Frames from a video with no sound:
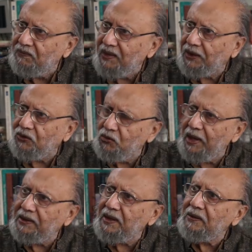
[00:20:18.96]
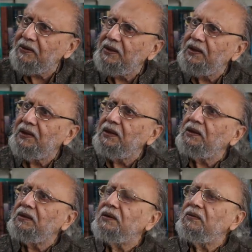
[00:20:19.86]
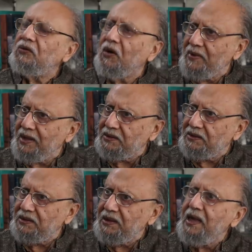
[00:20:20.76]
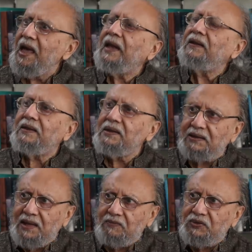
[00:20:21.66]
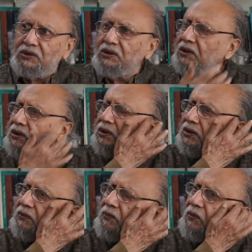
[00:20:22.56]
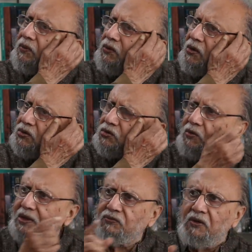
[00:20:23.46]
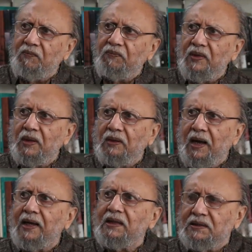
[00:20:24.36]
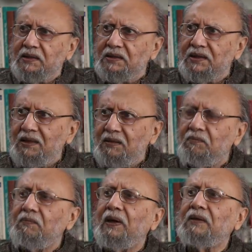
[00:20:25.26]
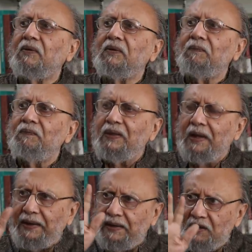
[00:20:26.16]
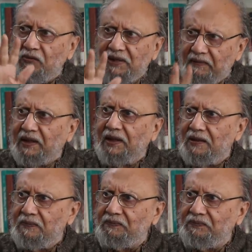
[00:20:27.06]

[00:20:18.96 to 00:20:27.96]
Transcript: that together dominates and this comes not so much from RSS but from writing of Savarkar.